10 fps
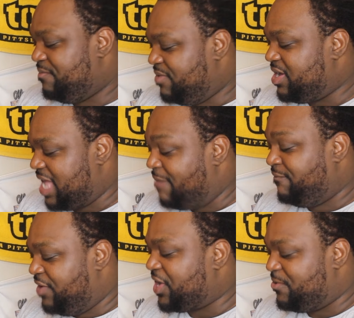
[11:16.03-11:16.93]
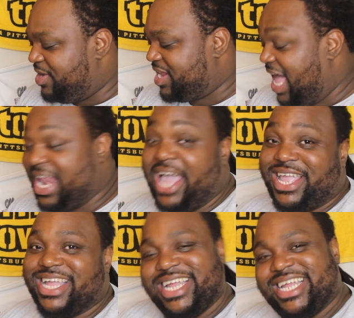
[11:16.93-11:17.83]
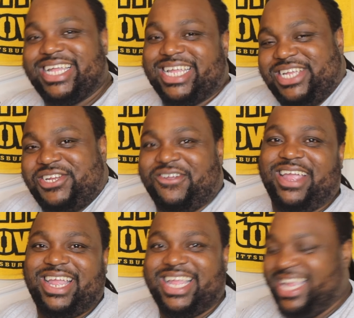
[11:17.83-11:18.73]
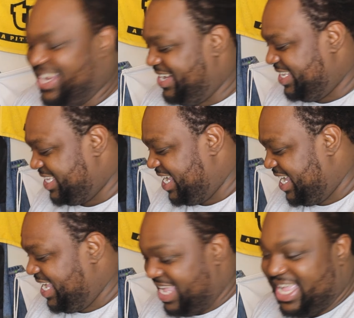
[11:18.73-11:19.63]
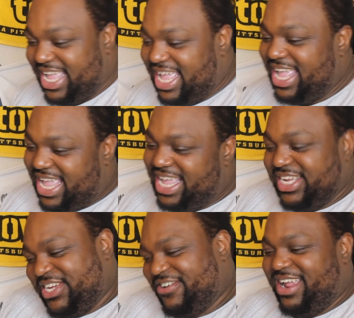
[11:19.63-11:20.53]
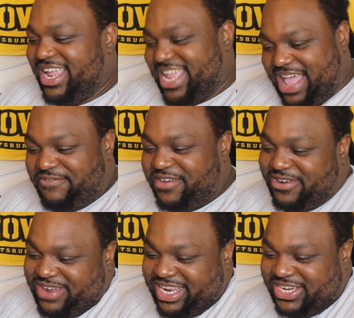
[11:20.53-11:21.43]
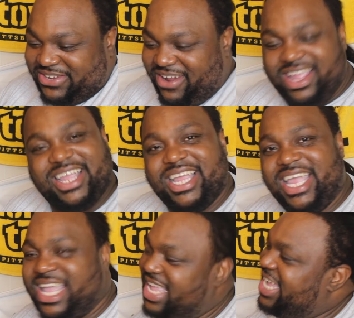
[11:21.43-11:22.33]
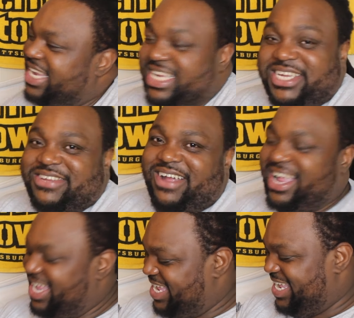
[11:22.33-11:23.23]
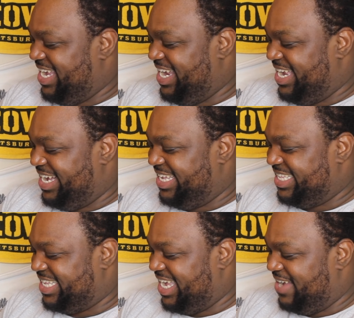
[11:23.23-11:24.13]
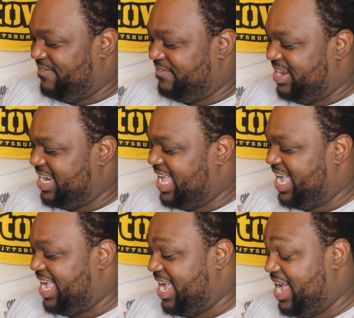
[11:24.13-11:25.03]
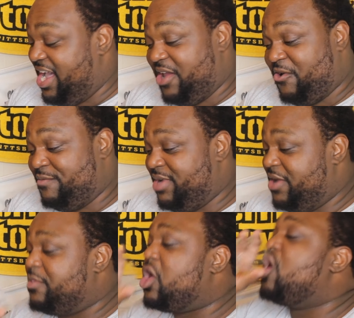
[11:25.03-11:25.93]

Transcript: But I'm fucking with it. I like it. It's straight. You know what I'm saying? It's straight. I fuck with it. It's straight. It's straight. You know what I'm saying? Funny as hell to me.